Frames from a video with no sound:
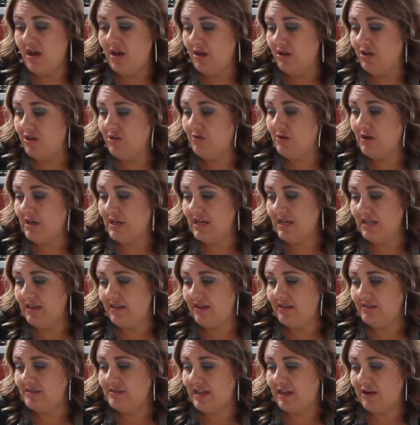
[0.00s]
you can get
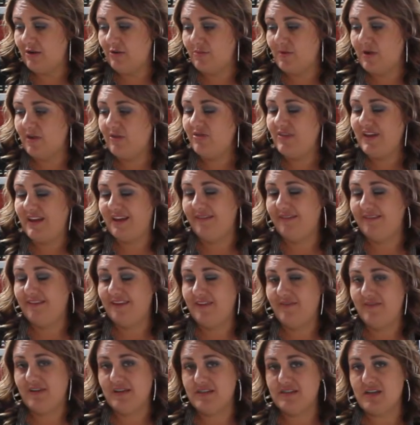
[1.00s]
these like around
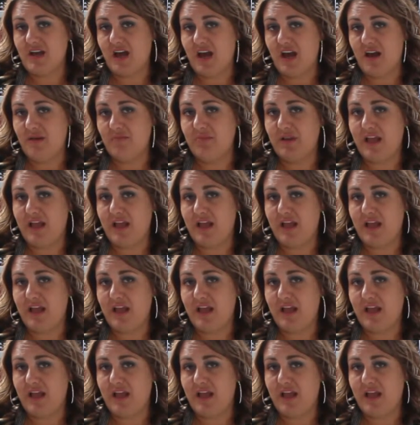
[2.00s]
Thanksgiving time,